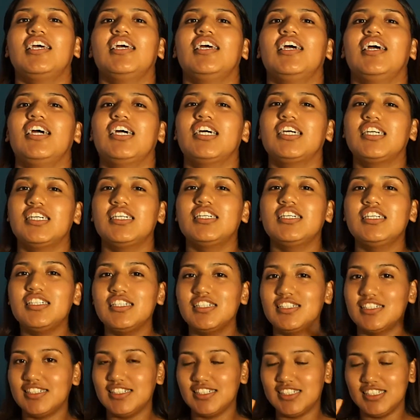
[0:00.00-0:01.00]
her
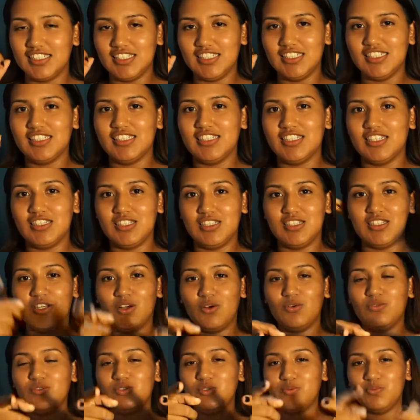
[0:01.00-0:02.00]
she's the
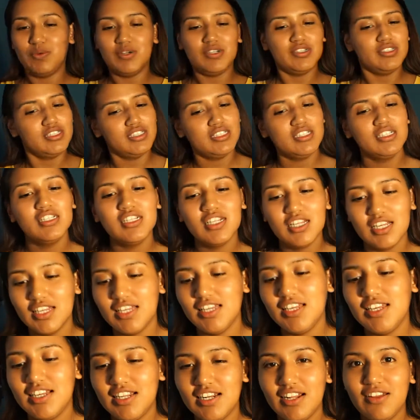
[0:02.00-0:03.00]
go-to person
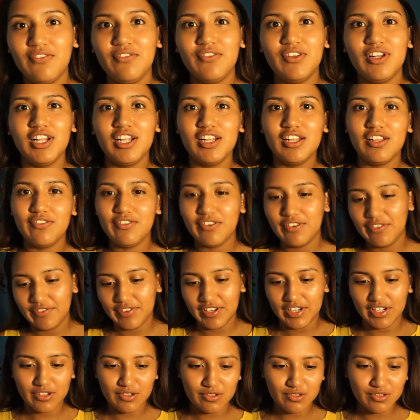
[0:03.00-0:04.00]
and I really love her
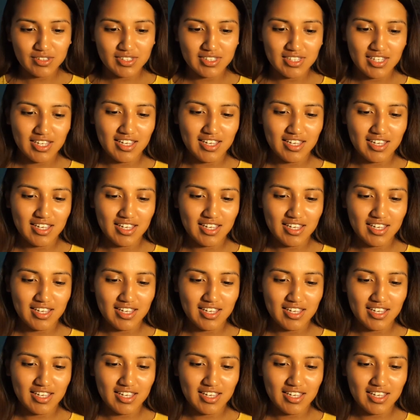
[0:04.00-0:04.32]
videos